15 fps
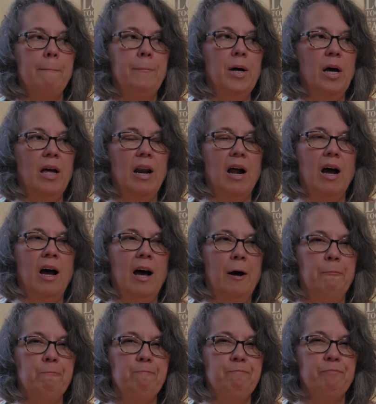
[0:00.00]
But
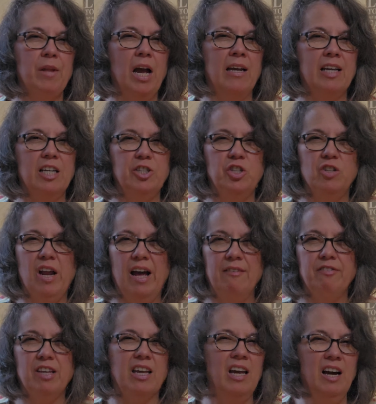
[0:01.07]
I guess you'd
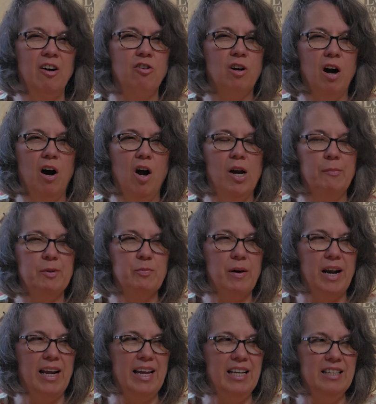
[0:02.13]
have to count carbs.
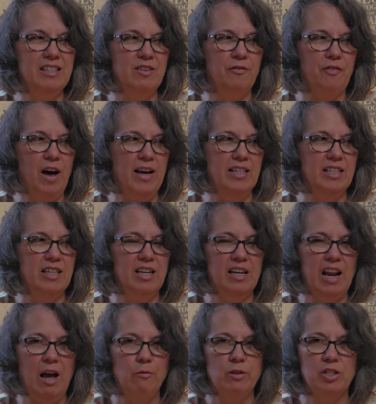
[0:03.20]
But I guess if I did
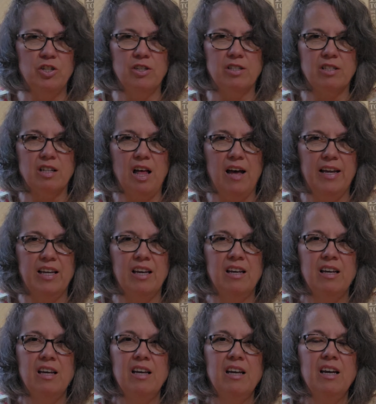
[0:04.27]
it, I would just like,
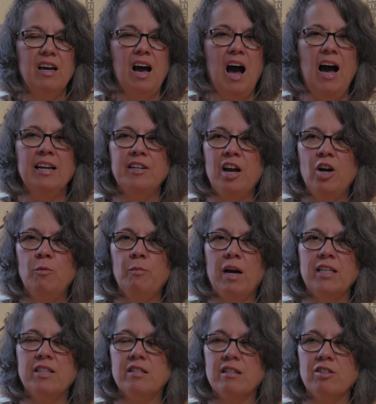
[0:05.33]
I know
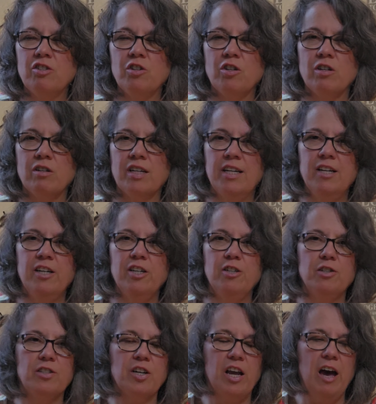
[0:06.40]
my sister
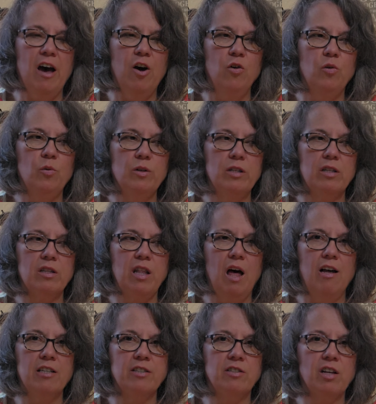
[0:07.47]
years ago
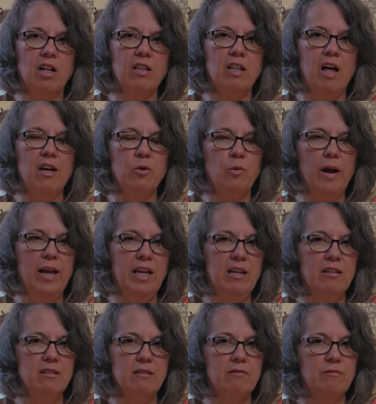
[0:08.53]
lost a lot of
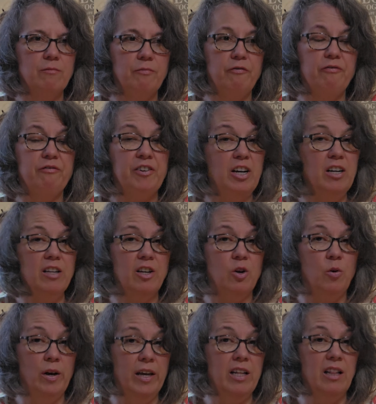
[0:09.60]
weight fairly
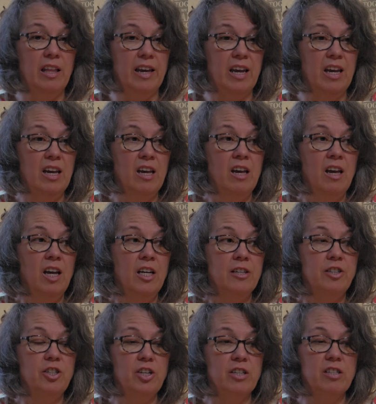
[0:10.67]
quickly.
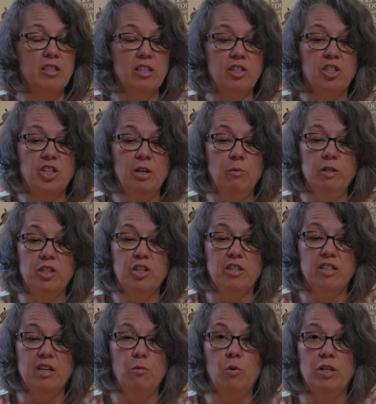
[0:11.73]
She would just eat